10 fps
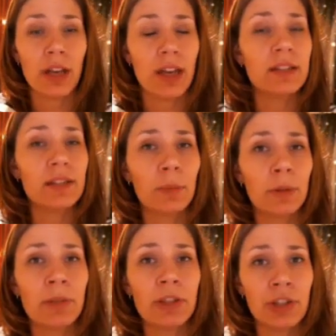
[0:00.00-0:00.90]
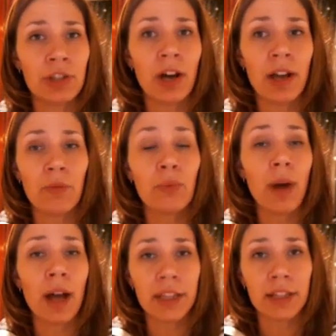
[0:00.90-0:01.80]
and supplement the diet
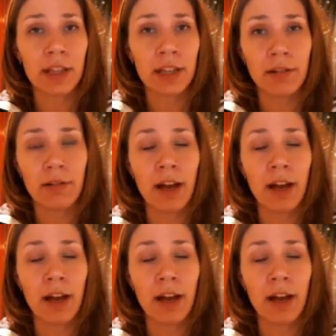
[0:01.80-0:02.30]
rather than